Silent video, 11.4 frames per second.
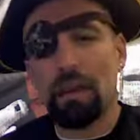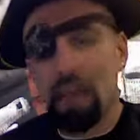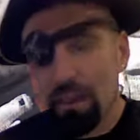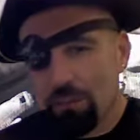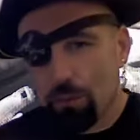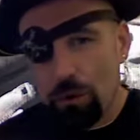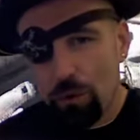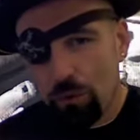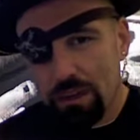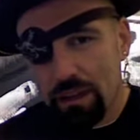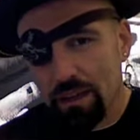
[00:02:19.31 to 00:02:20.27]
everyone
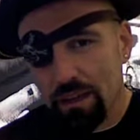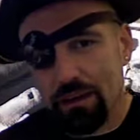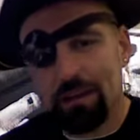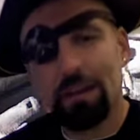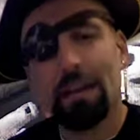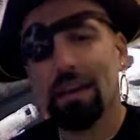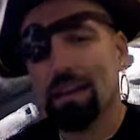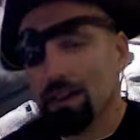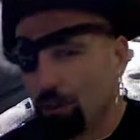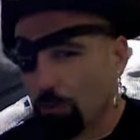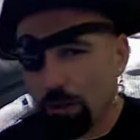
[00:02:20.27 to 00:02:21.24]
will get here,
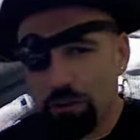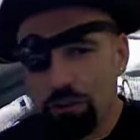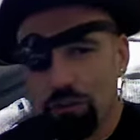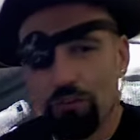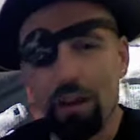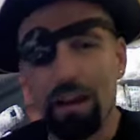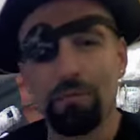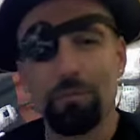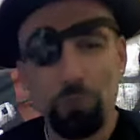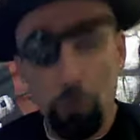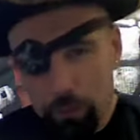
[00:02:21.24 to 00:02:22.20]
and it'll be just fine.
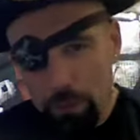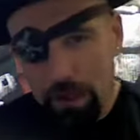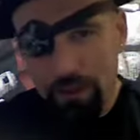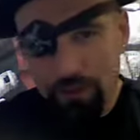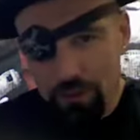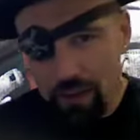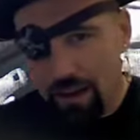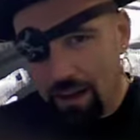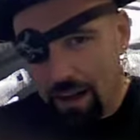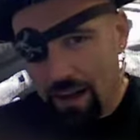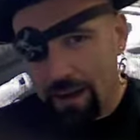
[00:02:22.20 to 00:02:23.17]
So plan for
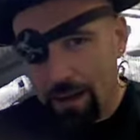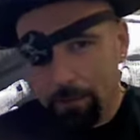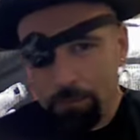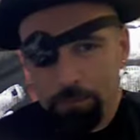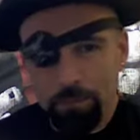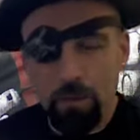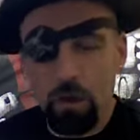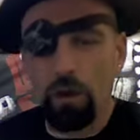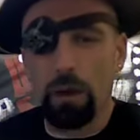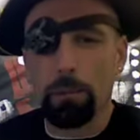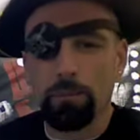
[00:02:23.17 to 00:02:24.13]
that.
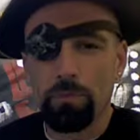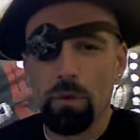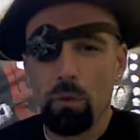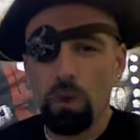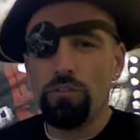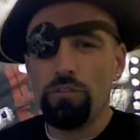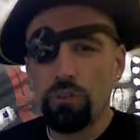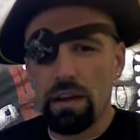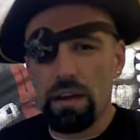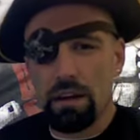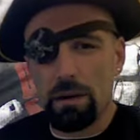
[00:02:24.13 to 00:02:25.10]
Okay. Once you
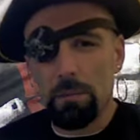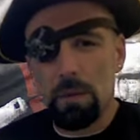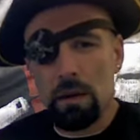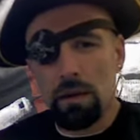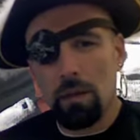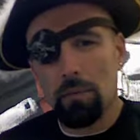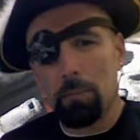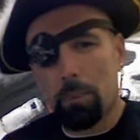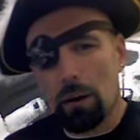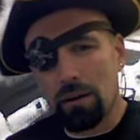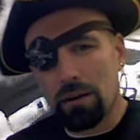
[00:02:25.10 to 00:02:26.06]
get here, come to
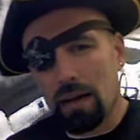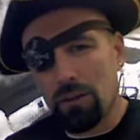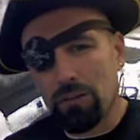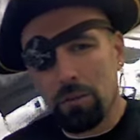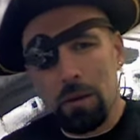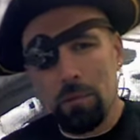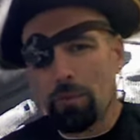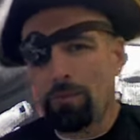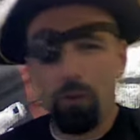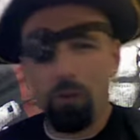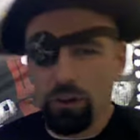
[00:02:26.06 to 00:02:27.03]
Park House.
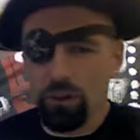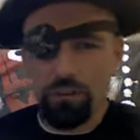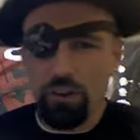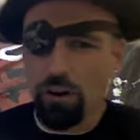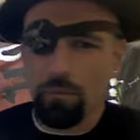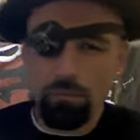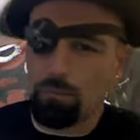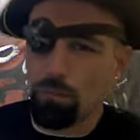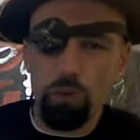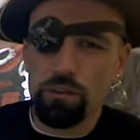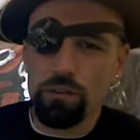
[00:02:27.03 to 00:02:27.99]
Before you start
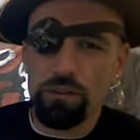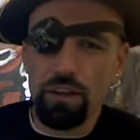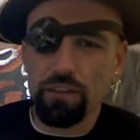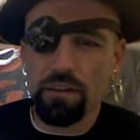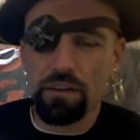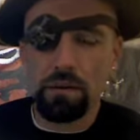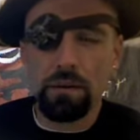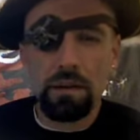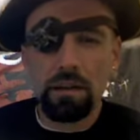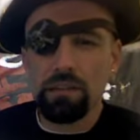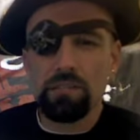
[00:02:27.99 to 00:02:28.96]
moving stuff in,
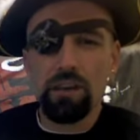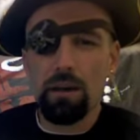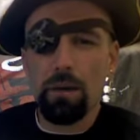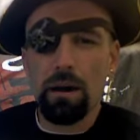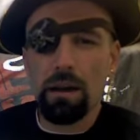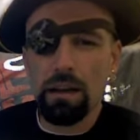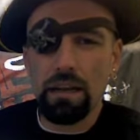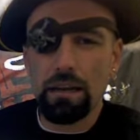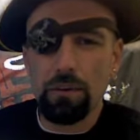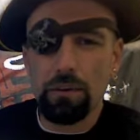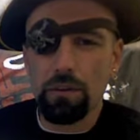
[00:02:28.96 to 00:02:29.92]
just come on
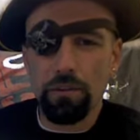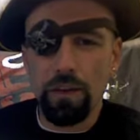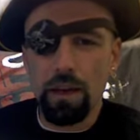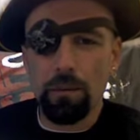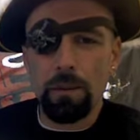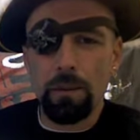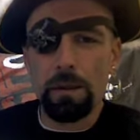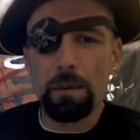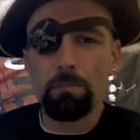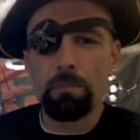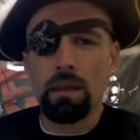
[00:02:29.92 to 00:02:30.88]
in with your
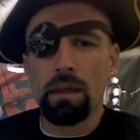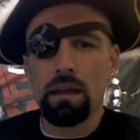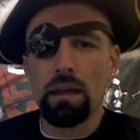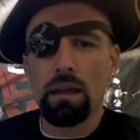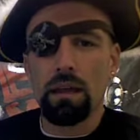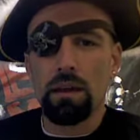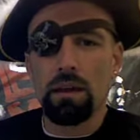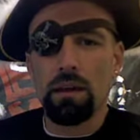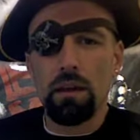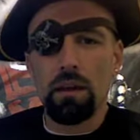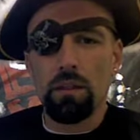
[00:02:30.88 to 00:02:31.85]
family,
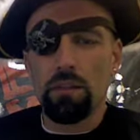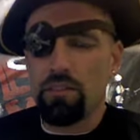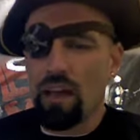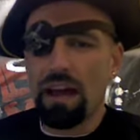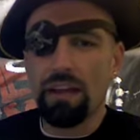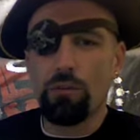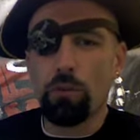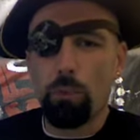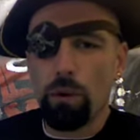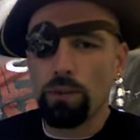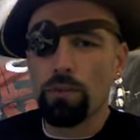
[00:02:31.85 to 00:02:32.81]
and the signs will
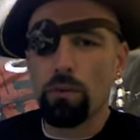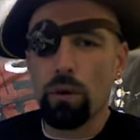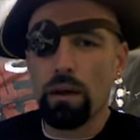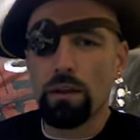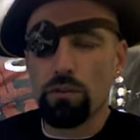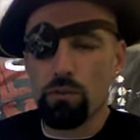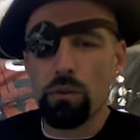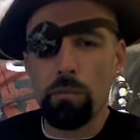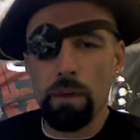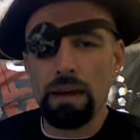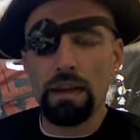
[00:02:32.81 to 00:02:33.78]
point the way through the
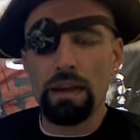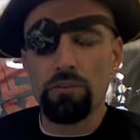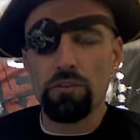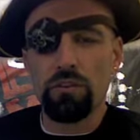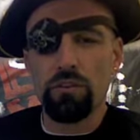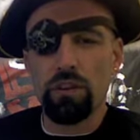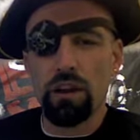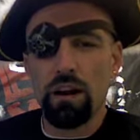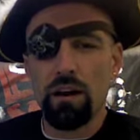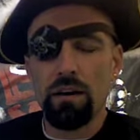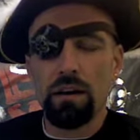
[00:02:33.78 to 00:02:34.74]
main entrance
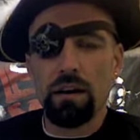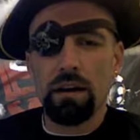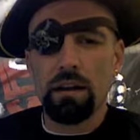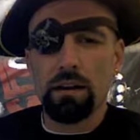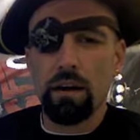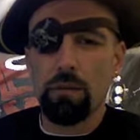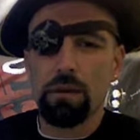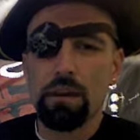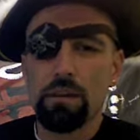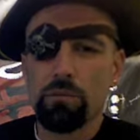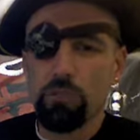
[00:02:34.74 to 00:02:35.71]
there and come
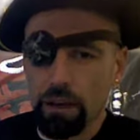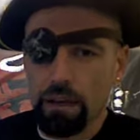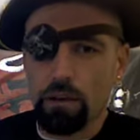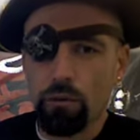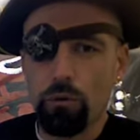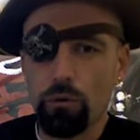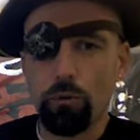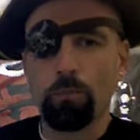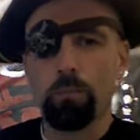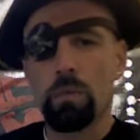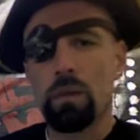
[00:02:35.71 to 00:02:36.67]
into the check-in
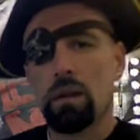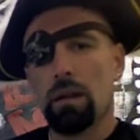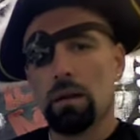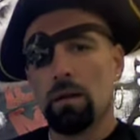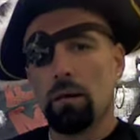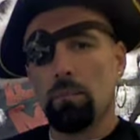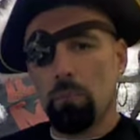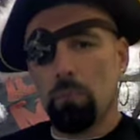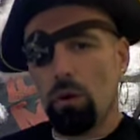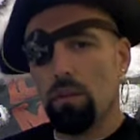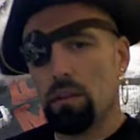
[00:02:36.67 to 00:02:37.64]
room.
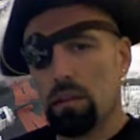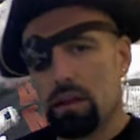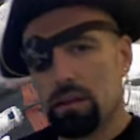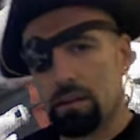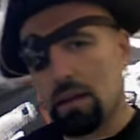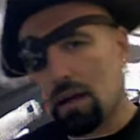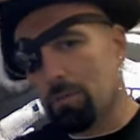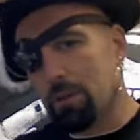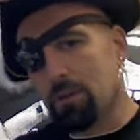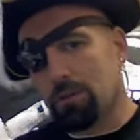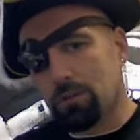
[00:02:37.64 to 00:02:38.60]
More than likely, I'll
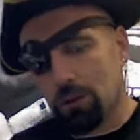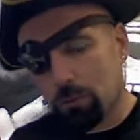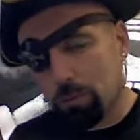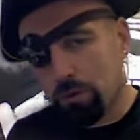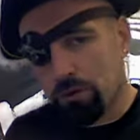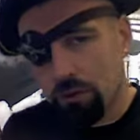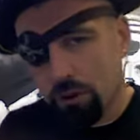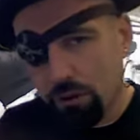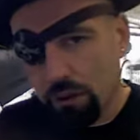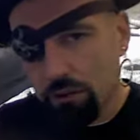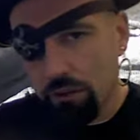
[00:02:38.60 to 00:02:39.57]
be the first person to
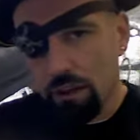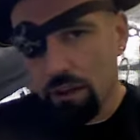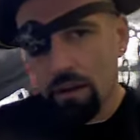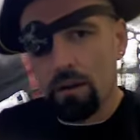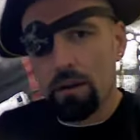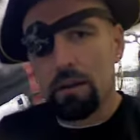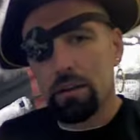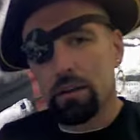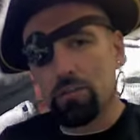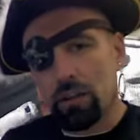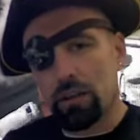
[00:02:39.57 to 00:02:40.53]
greet you there
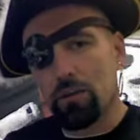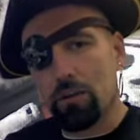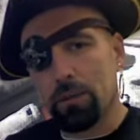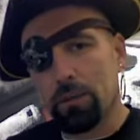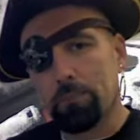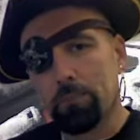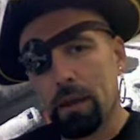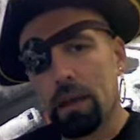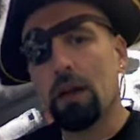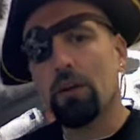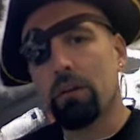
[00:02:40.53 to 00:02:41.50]
to check you in.
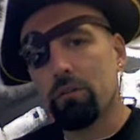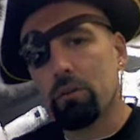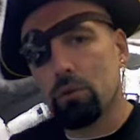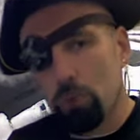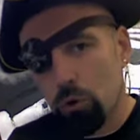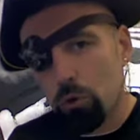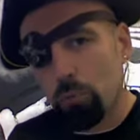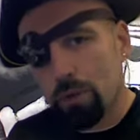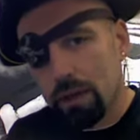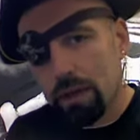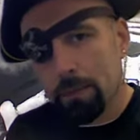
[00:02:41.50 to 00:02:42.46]
And I'll give you a
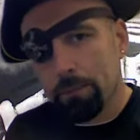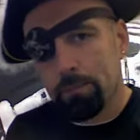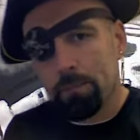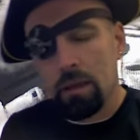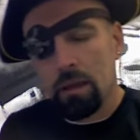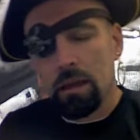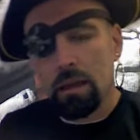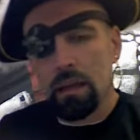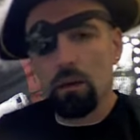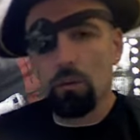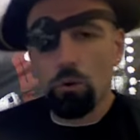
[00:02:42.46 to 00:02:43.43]
room key
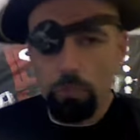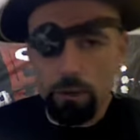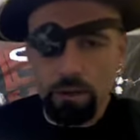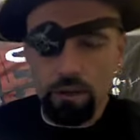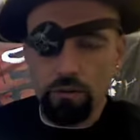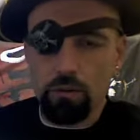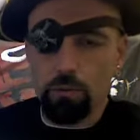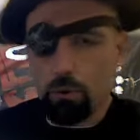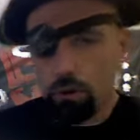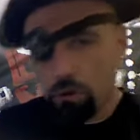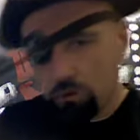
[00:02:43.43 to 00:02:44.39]
and a room condition
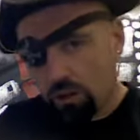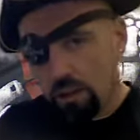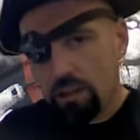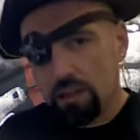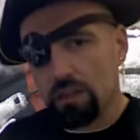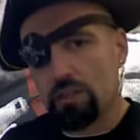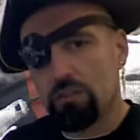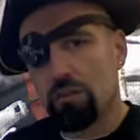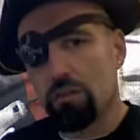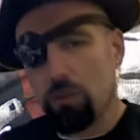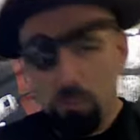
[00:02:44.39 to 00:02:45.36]
report. You check the
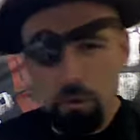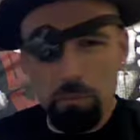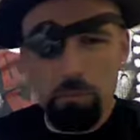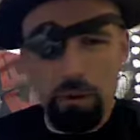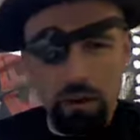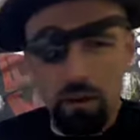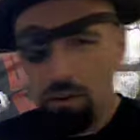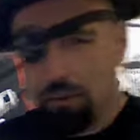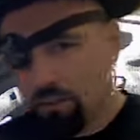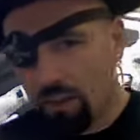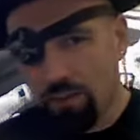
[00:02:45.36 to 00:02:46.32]
condition of your room, you bring all
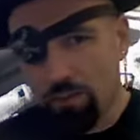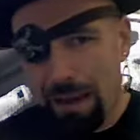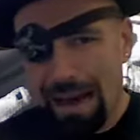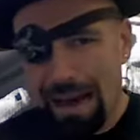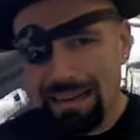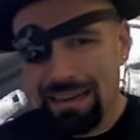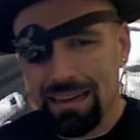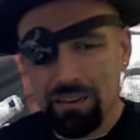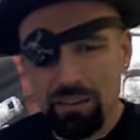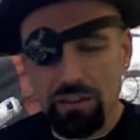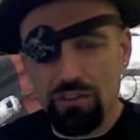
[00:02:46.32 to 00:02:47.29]
this stuff back
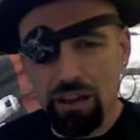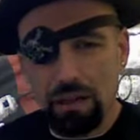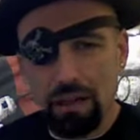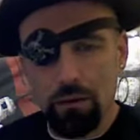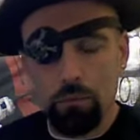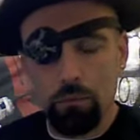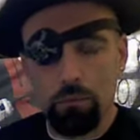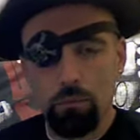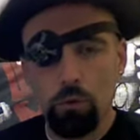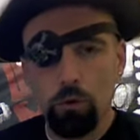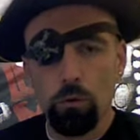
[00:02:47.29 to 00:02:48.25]
to the check-in
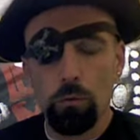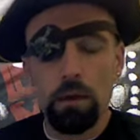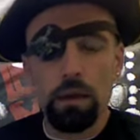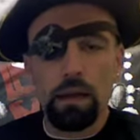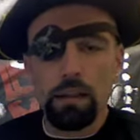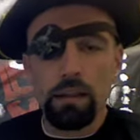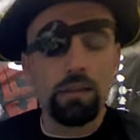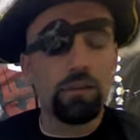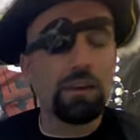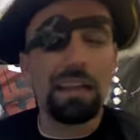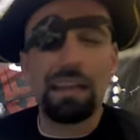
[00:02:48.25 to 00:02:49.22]
room, and then
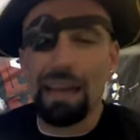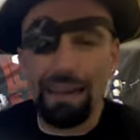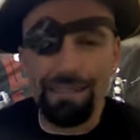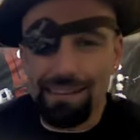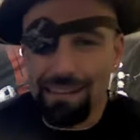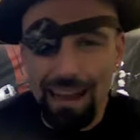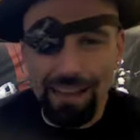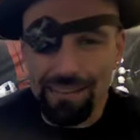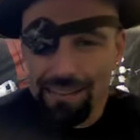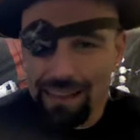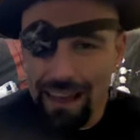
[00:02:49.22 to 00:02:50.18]
you get lots and
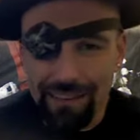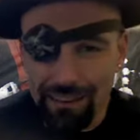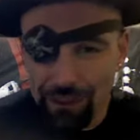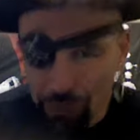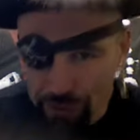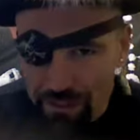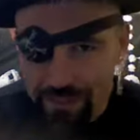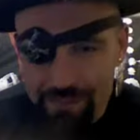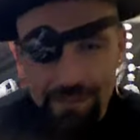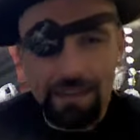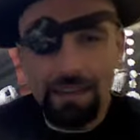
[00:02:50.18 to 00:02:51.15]
lots and lots of
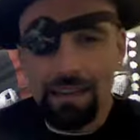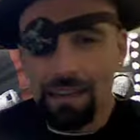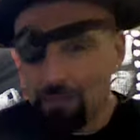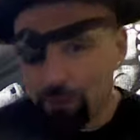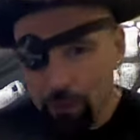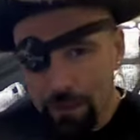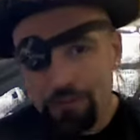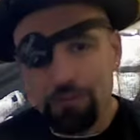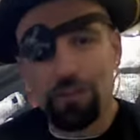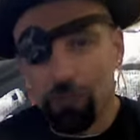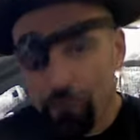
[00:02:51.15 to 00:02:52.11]
goodies and
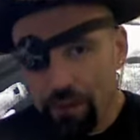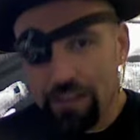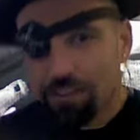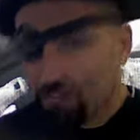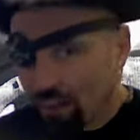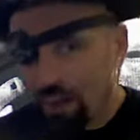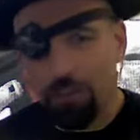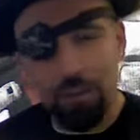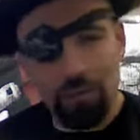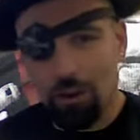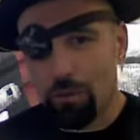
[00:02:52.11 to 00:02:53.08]
information and free
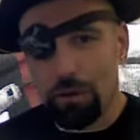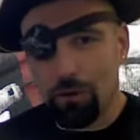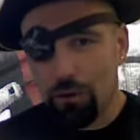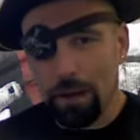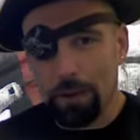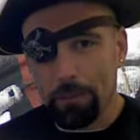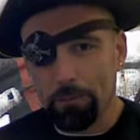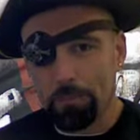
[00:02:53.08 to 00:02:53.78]
stuff. It's going to be great.